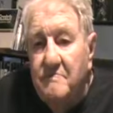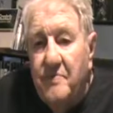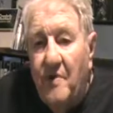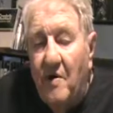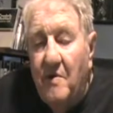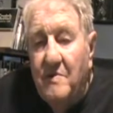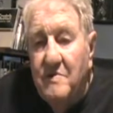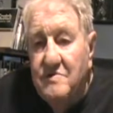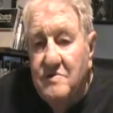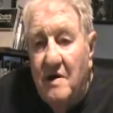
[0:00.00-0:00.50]

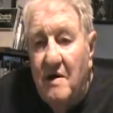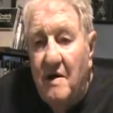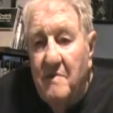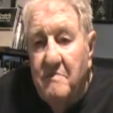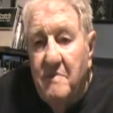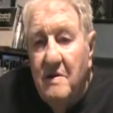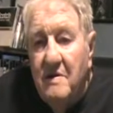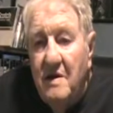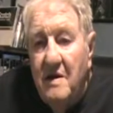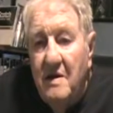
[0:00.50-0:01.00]

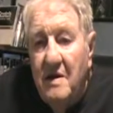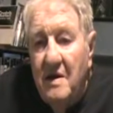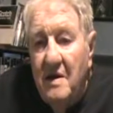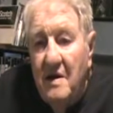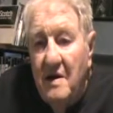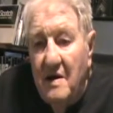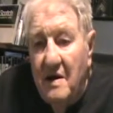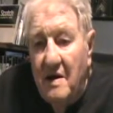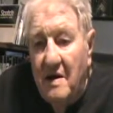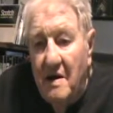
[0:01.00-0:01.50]
barbershop.
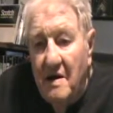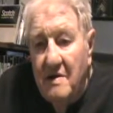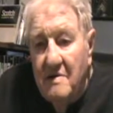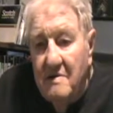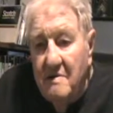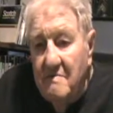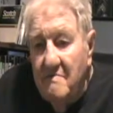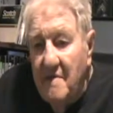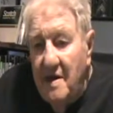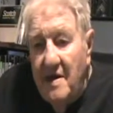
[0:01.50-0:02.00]

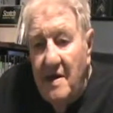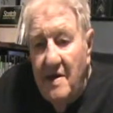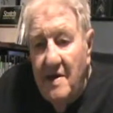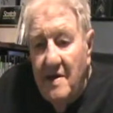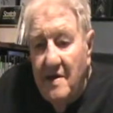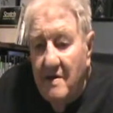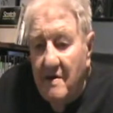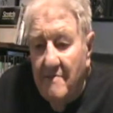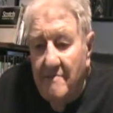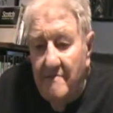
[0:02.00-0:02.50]
He